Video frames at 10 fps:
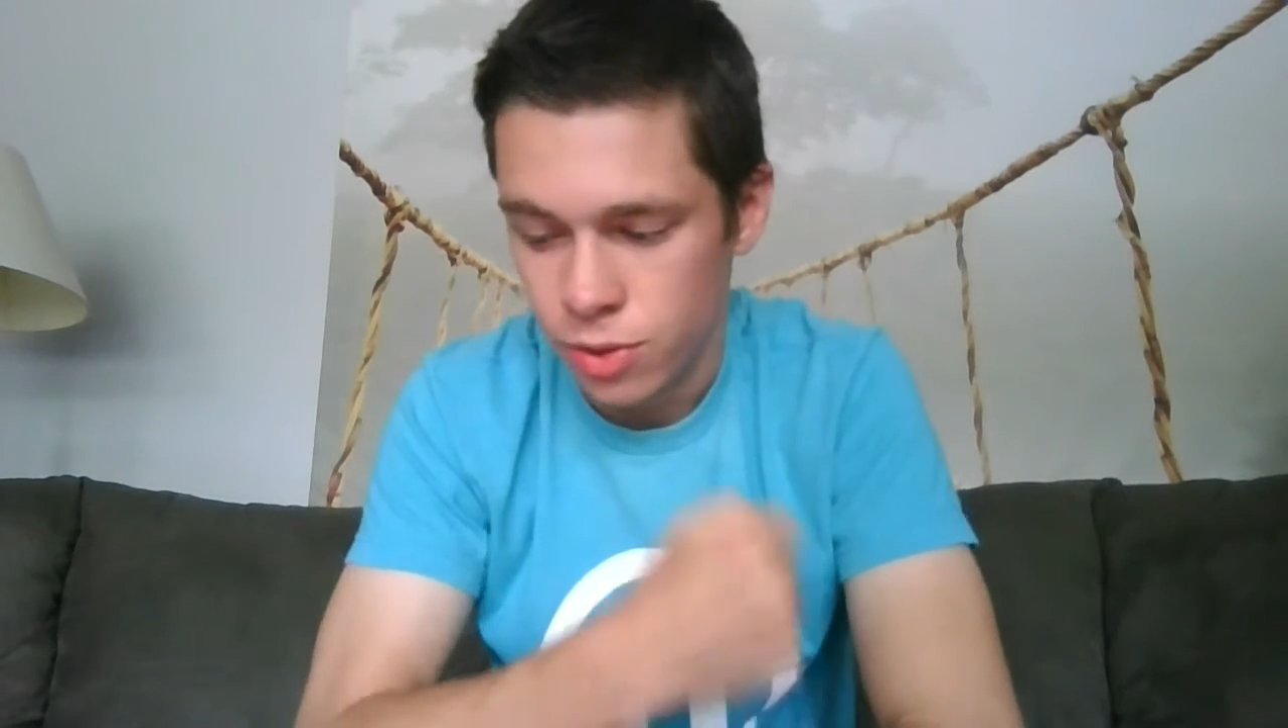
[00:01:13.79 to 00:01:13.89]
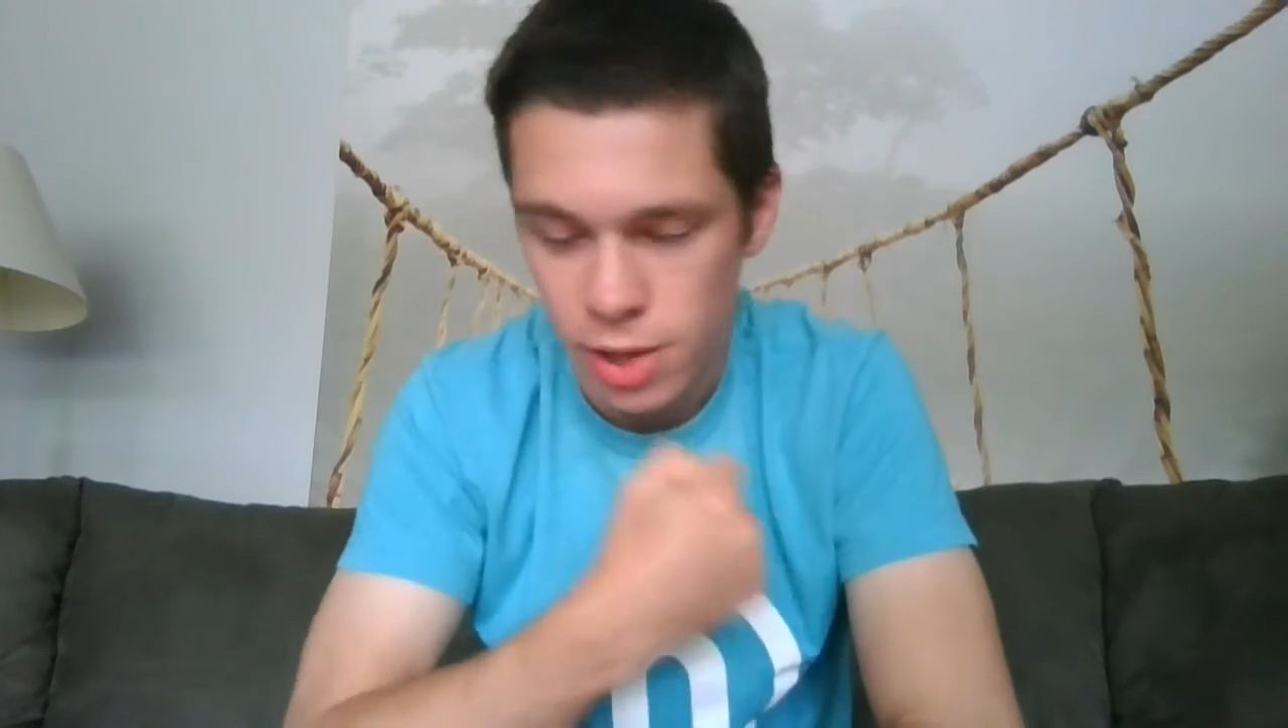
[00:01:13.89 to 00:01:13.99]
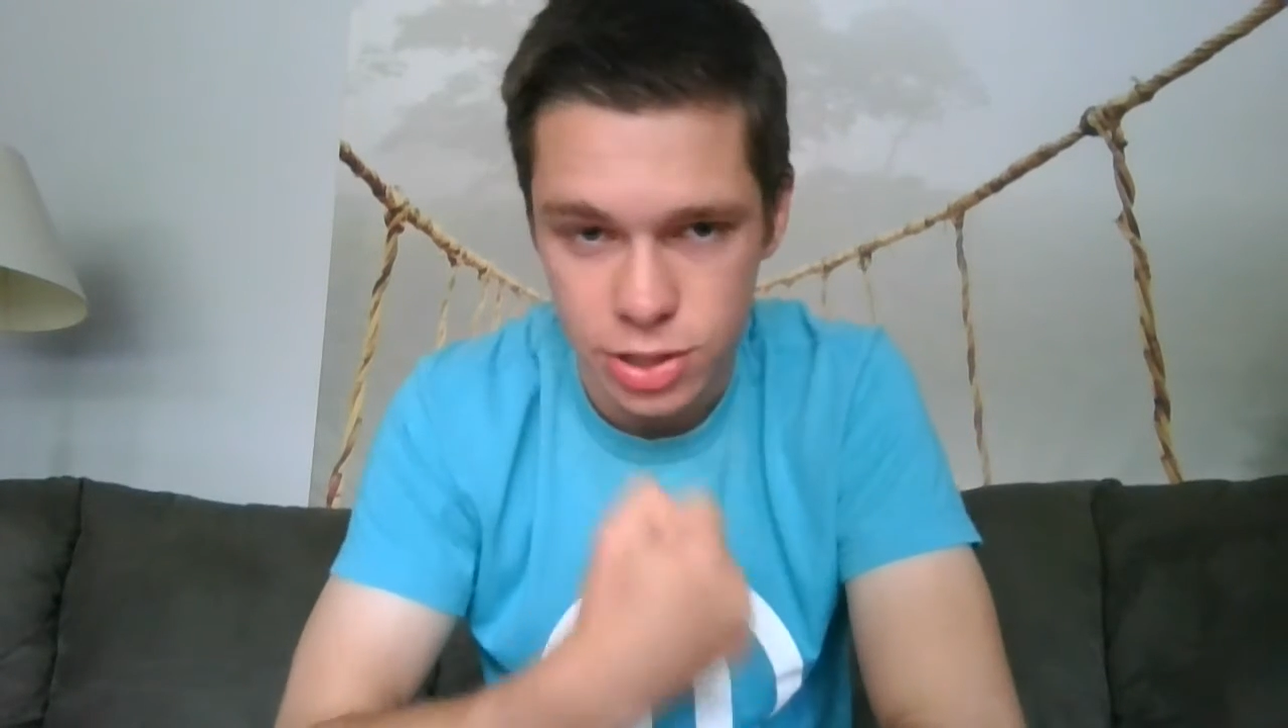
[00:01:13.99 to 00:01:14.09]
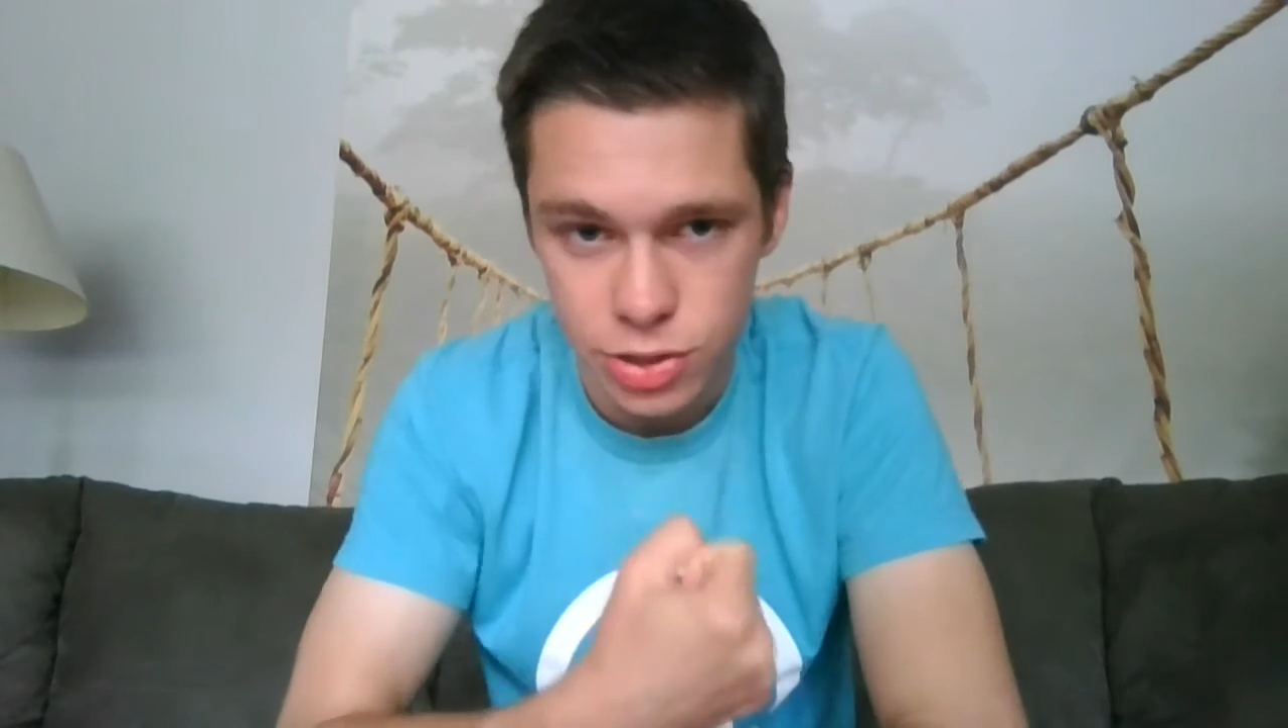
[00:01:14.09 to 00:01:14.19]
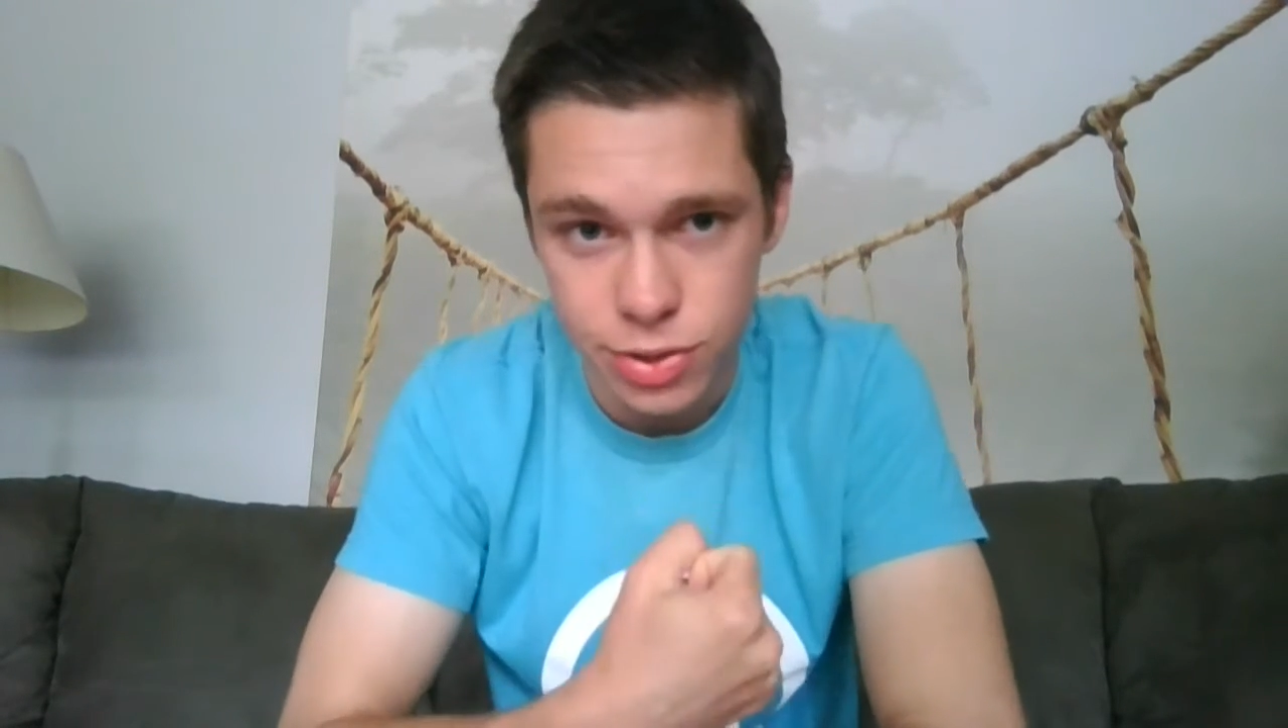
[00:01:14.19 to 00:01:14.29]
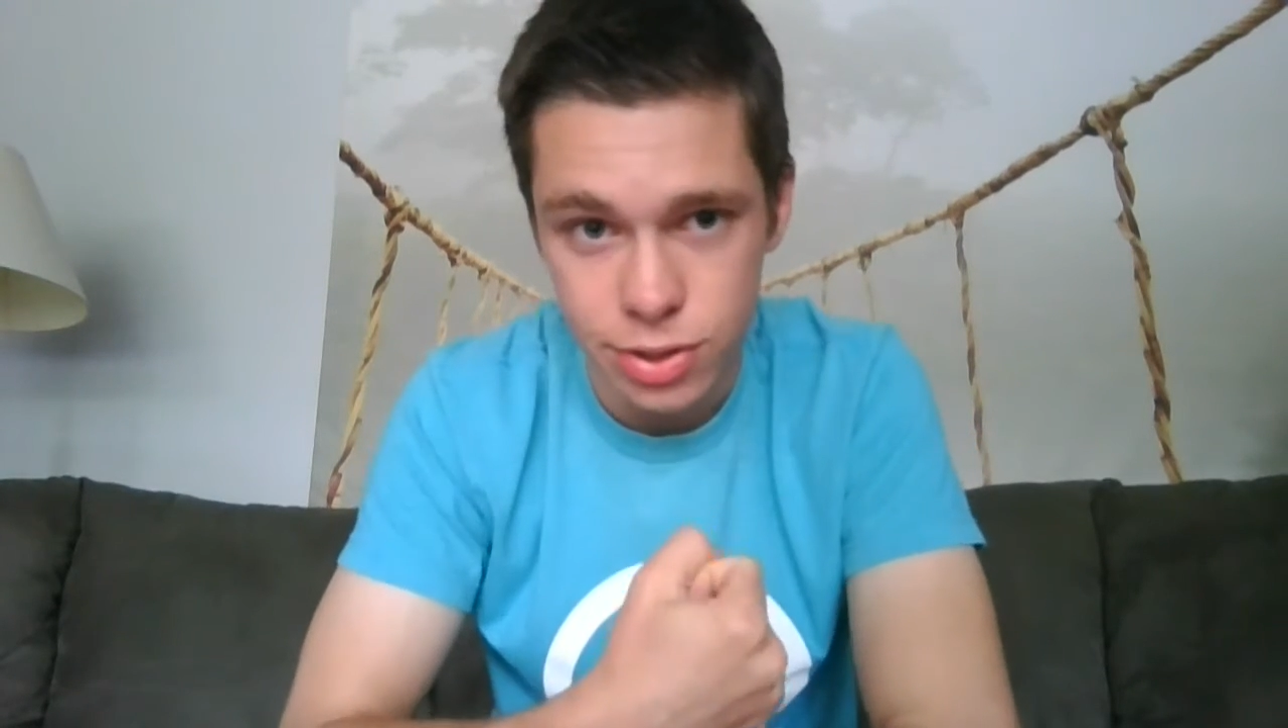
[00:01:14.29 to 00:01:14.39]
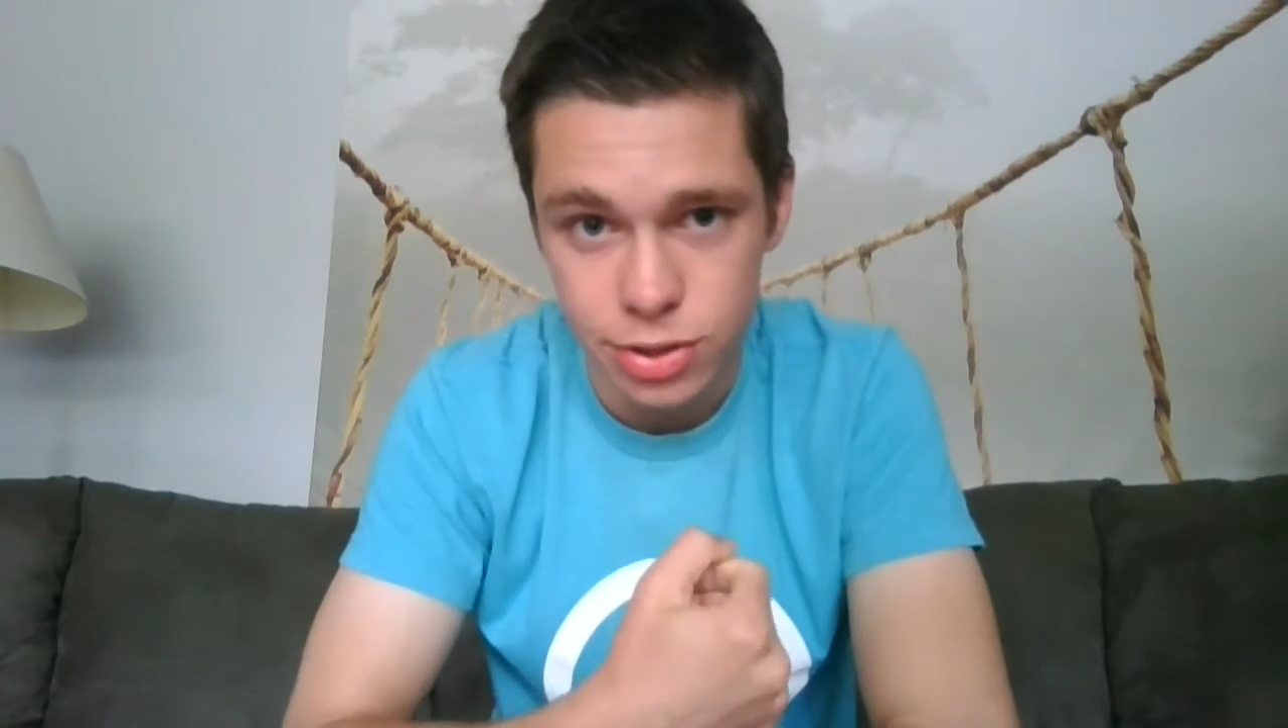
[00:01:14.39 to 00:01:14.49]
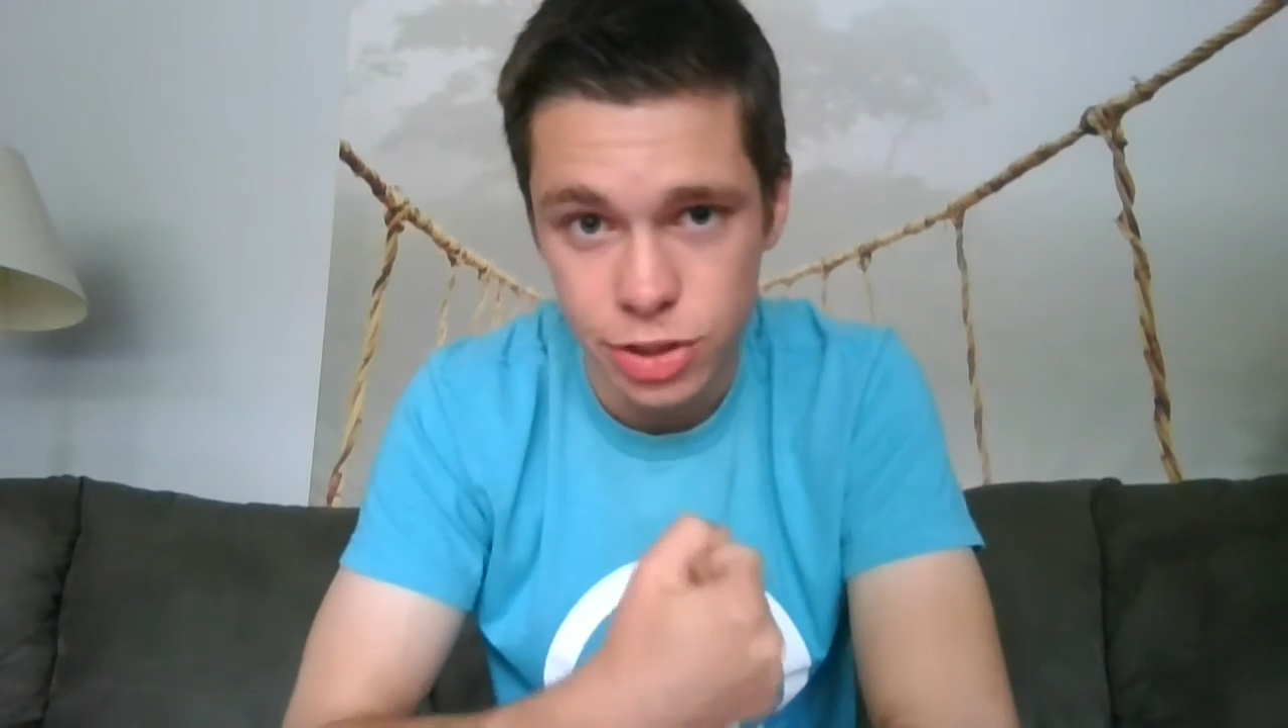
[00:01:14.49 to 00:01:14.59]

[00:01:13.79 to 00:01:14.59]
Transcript: that's